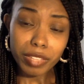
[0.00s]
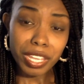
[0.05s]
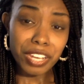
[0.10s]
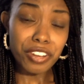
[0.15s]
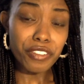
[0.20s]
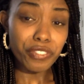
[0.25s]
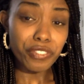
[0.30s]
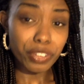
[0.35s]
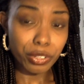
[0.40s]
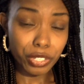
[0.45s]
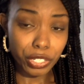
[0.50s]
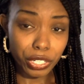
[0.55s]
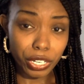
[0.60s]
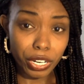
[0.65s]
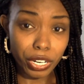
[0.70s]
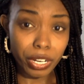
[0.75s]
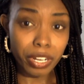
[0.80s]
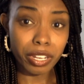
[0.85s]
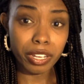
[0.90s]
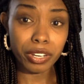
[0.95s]
in the
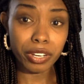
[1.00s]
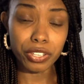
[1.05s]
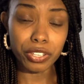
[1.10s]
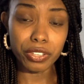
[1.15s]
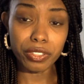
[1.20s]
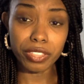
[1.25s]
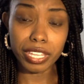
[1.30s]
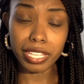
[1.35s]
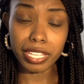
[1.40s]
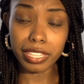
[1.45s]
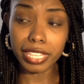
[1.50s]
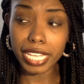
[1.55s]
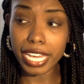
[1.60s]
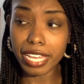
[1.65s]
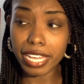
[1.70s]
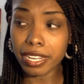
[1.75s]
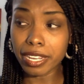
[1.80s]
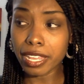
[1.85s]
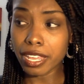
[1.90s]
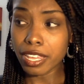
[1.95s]
future? Do you think
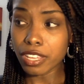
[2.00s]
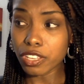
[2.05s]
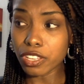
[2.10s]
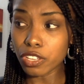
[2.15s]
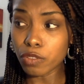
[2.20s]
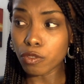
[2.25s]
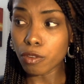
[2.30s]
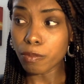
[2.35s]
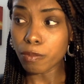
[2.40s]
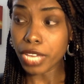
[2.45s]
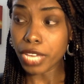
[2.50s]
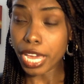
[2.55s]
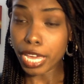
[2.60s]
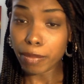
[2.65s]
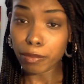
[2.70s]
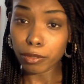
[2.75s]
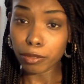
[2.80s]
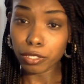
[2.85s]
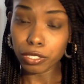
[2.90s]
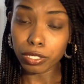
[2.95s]
that you will be
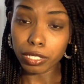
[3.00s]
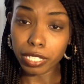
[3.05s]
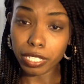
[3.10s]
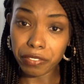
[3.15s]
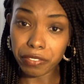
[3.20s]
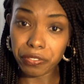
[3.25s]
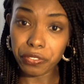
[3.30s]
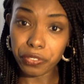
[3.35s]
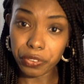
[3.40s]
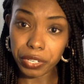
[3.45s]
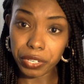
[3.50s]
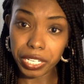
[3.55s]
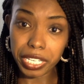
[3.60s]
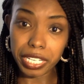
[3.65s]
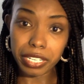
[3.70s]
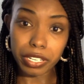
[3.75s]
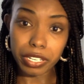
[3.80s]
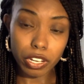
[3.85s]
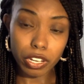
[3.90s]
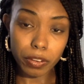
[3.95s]
able to live free
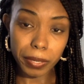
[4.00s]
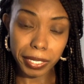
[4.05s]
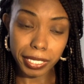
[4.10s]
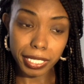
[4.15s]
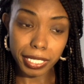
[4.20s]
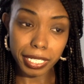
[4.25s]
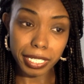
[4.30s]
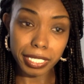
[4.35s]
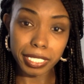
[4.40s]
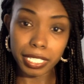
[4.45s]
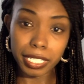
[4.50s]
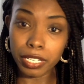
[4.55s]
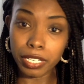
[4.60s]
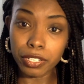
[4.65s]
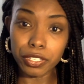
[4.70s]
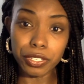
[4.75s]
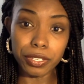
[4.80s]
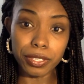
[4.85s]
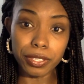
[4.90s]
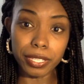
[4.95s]
and coexist?
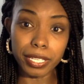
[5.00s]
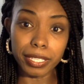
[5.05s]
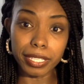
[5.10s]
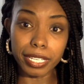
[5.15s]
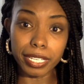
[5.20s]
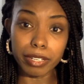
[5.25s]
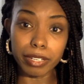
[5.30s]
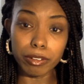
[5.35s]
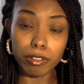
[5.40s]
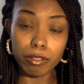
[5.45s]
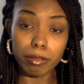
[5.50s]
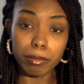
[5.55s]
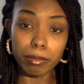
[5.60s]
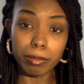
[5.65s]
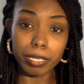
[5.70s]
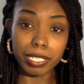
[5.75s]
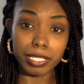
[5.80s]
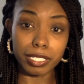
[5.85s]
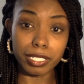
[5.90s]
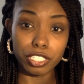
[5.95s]
Do you think that it will
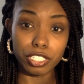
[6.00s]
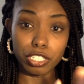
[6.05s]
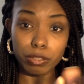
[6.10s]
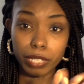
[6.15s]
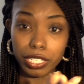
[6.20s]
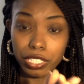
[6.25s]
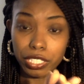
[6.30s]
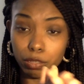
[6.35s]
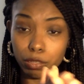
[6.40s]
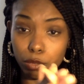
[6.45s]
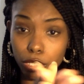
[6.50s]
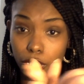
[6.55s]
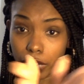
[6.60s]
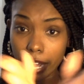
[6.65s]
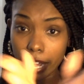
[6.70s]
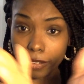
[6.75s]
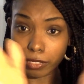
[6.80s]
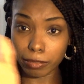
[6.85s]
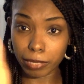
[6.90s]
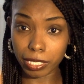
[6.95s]
be a situation where you
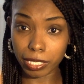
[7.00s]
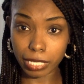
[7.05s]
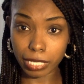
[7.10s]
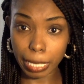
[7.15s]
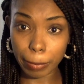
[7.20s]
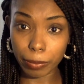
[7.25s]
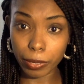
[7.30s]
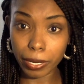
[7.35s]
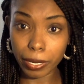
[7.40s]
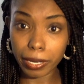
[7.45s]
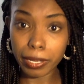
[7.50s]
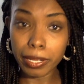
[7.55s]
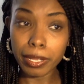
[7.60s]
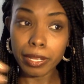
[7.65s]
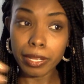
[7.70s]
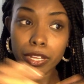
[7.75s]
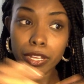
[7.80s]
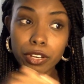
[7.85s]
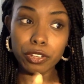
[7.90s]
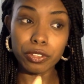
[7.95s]
have to be separate?
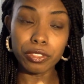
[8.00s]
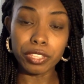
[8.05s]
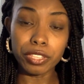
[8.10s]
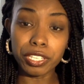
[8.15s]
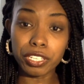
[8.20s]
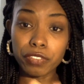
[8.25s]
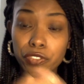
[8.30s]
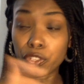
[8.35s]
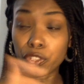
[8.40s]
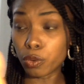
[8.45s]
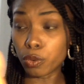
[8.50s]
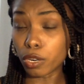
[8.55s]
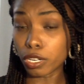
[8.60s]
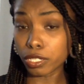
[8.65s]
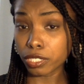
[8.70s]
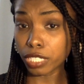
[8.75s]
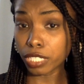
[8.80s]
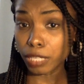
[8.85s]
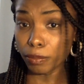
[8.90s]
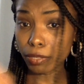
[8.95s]
Do you think if you
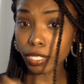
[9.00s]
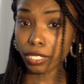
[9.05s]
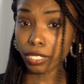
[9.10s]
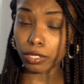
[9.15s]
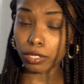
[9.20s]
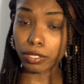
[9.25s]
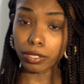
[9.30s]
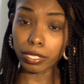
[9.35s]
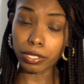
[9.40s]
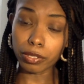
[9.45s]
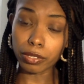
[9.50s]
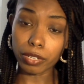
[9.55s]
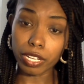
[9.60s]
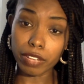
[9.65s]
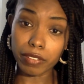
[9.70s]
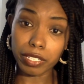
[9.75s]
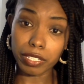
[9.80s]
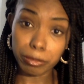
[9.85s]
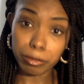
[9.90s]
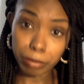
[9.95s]
are separate, do you think you'll
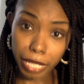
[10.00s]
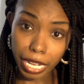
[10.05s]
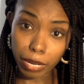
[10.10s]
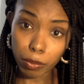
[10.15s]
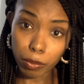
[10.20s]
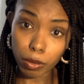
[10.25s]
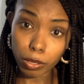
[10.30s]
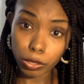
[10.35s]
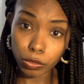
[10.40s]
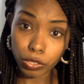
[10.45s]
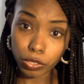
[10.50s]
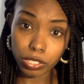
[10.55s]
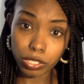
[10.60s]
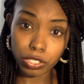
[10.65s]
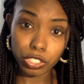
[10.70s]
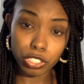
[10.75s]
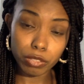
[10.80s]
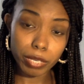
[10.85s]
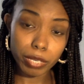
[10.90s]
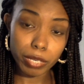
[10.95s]
have a Black Wall Street
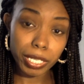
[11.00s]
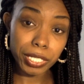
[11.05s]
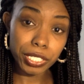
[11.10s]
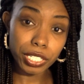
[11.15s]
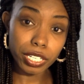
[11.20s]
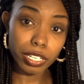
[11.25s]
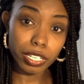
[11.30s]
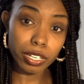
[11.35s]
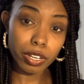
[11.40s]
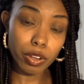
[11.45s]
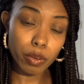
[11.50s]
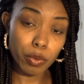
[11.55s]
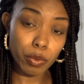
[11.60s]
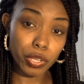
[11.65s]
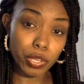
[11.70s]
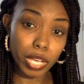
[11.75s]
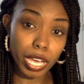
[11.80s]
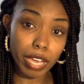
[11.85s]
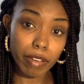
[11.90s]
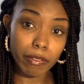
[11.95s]
situation where you
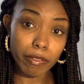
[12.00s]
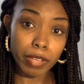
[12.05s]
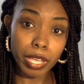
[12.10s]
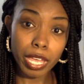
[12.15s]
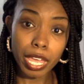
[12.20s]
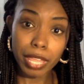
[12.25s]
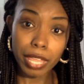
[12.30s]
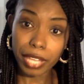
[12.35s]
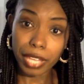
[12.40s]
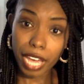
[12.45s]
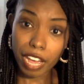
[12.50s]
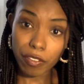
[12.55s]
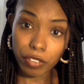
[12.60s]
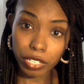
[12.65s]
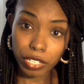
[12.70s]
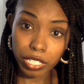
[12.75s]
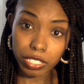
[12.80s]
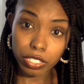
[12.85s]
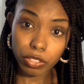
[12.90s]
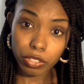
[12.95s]
have the
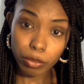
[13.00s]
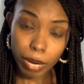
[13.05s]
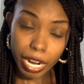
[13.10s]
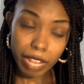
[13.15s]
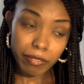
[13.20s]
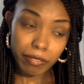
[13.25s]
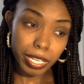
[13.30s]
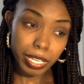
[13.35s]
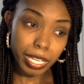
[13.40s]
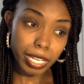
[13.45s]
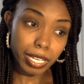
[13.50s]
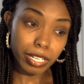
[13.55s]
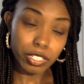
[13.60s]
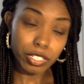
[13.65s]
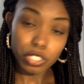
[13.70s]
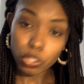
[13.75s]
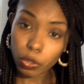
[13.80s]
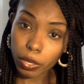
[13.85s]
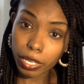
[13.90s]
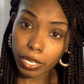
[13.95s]
Africans thriving and
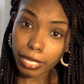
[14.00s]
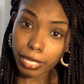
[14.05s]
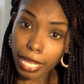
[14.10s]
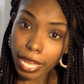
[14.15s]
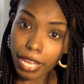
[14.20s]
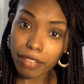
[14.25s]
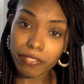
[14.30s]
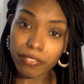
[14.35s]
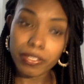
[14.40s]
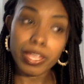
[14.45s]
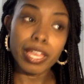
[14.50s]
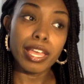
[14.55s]
enjoying life,